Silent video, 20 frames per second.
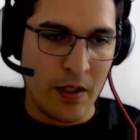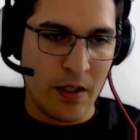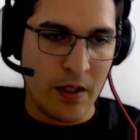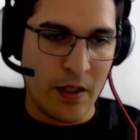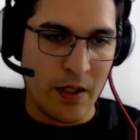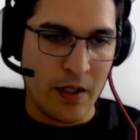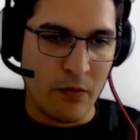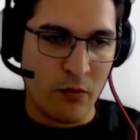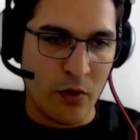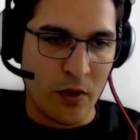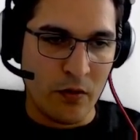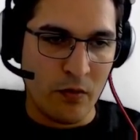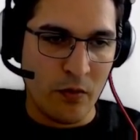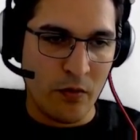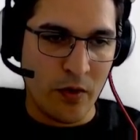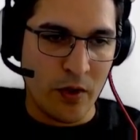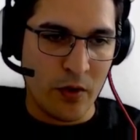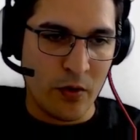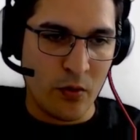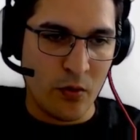and what we
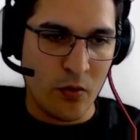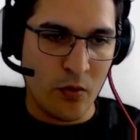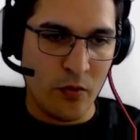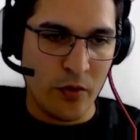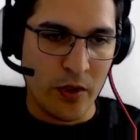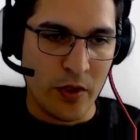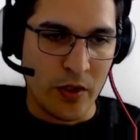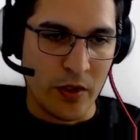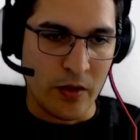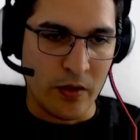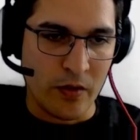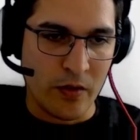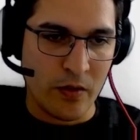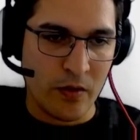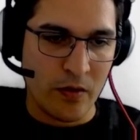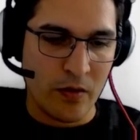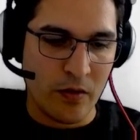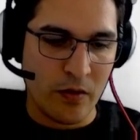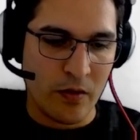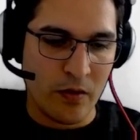want to do with it
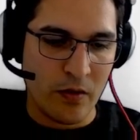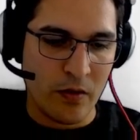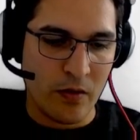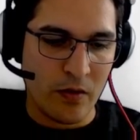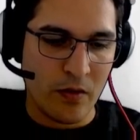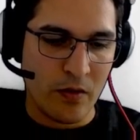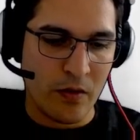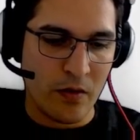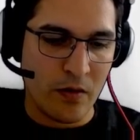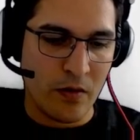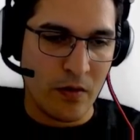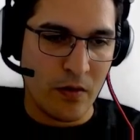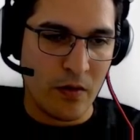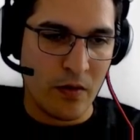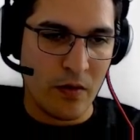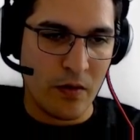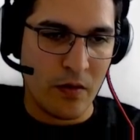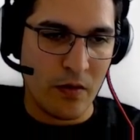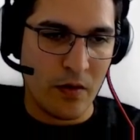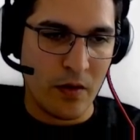
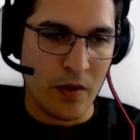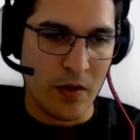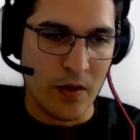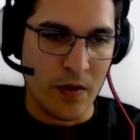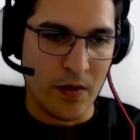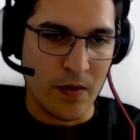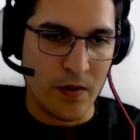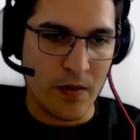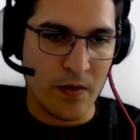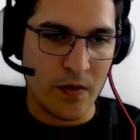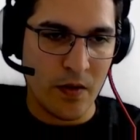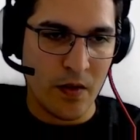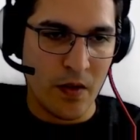is